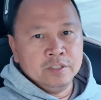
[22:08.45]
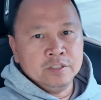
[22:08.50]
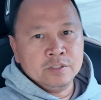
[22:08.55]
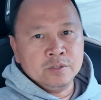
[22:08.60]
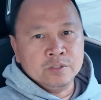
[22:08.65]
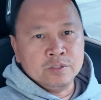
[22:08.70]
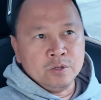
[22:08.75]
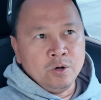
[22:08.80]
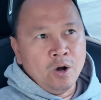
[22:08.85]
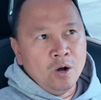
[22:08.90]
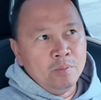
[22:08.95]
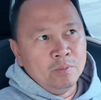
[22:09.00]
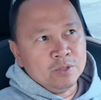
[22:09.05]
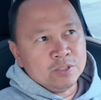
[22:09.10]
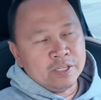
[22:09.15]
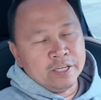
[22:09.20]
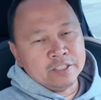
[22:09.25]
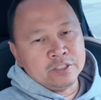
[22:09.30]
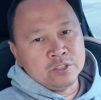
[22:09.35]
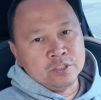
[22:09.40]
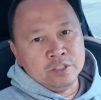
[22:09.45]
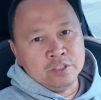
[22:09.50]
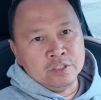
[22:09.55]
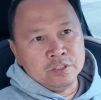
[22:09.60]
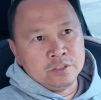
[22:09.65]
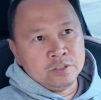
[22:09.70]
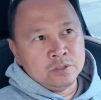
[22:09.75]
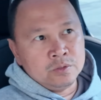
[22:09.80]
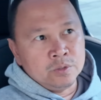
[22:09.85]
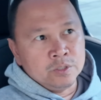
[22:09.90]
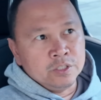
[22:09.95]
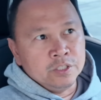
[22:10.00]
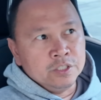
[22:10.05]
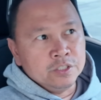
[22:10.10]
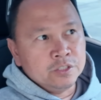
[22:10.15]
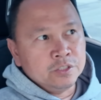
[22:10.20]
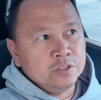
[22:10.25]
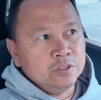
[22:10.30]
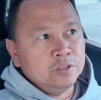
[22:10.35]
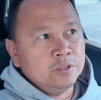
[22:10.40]
So it's almost like the
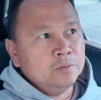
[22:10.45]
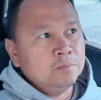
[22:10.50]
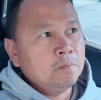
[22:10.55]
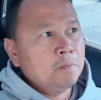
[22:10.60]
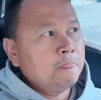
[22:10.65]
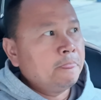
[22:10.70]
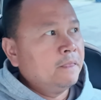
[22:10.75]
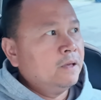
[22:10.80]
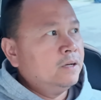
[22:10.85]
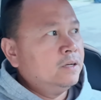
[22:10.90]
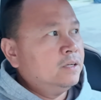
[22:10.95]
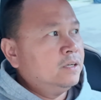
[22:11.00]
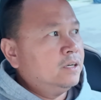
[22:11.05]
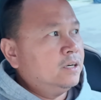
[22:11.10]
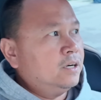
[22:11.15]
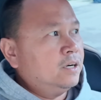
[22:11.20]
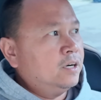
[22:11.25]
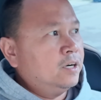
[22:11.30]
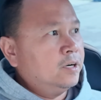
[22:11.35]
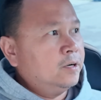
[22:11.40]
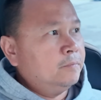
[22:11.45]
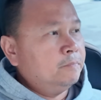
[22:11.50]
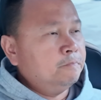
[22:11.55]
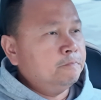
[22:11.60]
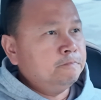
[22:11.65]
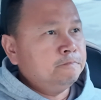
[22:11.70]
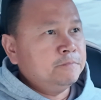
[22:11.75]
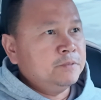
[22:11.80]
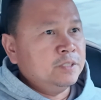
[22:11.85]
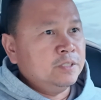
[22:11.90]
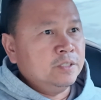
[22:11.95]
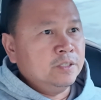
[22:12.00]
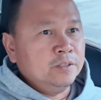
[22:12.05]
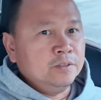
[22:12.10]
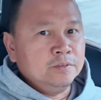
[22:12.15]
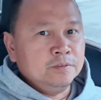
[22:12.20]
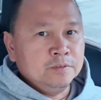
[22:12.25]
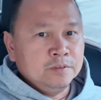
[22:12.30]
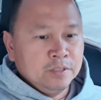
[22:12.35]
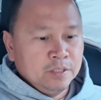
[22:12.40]
traditional, you
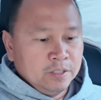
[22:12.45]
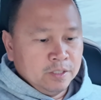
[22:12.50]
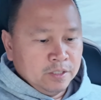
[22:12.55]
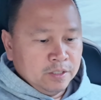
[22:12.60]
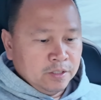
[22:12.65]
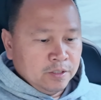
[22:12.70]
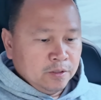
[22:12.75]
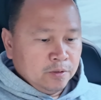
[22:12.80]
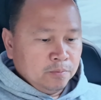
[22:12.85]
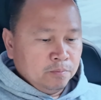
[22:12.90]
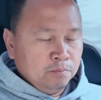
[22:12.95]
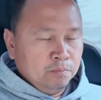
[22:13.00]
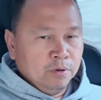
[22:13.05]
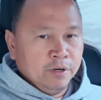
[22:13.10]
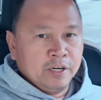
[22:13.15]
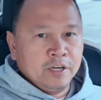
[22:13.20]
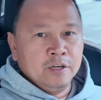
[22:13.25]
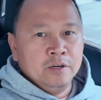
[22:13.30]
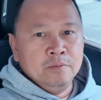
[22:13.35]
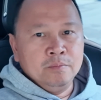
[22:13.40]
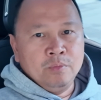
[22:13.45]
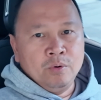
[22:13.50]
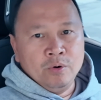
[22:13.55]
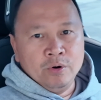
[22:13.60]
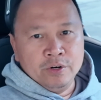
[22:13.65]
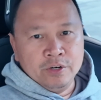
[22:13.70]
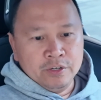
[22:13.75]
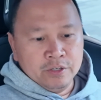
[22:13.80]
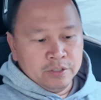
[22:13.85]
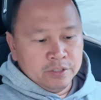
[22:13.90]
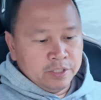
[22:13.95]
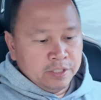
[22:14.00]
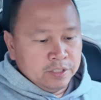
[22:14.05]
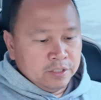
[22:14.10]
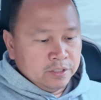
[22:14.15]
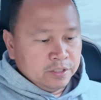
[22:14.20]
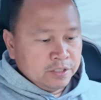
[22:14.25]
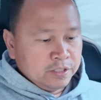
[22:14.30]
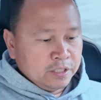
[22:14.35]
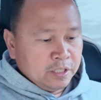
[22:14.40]
know, brick and mortar
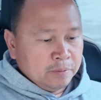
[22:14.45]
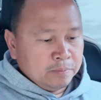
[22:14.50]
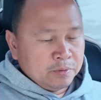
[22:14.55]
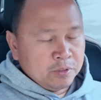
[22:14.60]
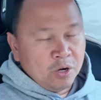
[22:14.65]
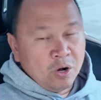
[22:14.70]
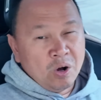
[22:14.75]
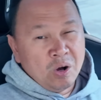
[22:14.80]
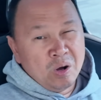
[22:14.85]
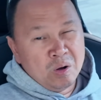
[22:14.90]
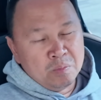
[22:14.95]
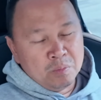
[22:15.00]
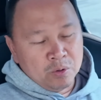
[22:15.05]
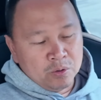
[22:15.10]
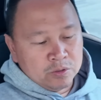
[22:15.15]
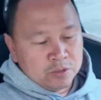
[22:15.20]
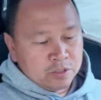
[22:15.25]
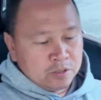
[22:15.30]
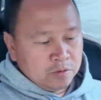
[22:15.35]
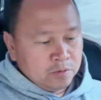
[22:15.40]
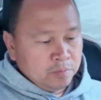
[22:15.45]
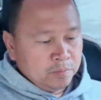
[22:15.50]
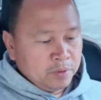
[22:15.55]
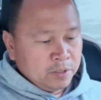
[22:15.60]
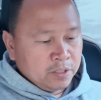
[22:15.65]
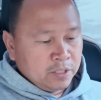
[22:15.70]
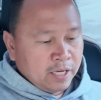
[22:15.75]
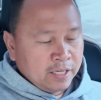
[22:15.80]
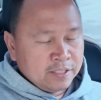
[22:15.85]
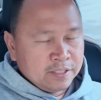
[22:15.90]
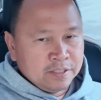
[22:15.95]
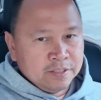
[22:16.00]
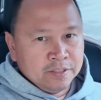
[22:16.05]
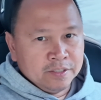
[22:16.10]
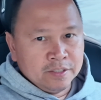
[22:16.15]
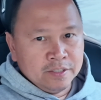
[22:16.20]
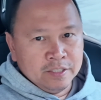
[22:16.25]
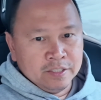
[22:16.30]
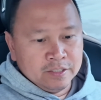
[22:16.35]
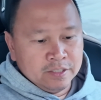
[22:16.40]
dealerships, almost, but I still
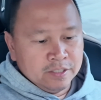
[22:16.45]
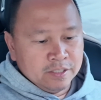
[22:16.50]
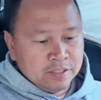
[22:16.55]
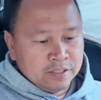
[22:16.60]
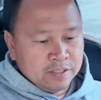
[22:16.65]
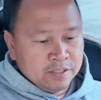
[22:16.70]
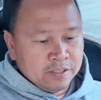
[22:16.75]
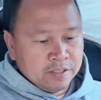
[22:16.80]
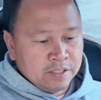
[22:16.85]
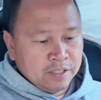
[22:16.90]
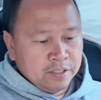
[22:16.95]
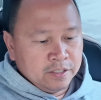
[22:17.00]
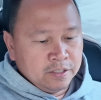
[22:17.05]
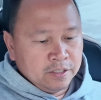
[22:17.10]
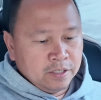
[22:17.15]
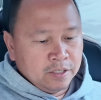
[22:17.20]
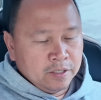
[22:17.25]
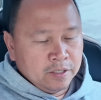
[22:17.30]
think this is a